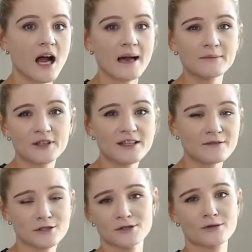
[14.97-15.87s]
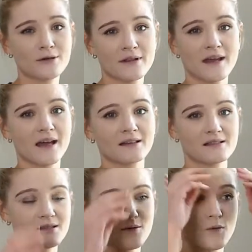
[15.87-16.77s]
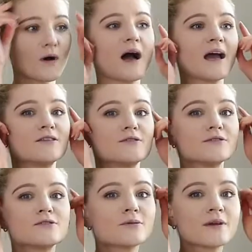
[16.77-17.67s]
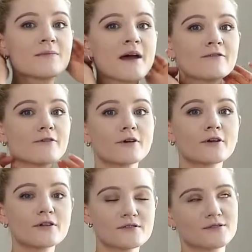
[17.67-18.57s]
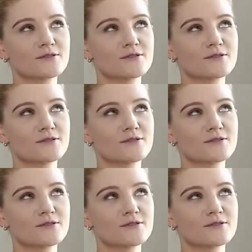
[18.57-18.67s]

I'm not even sure that what I do with my photos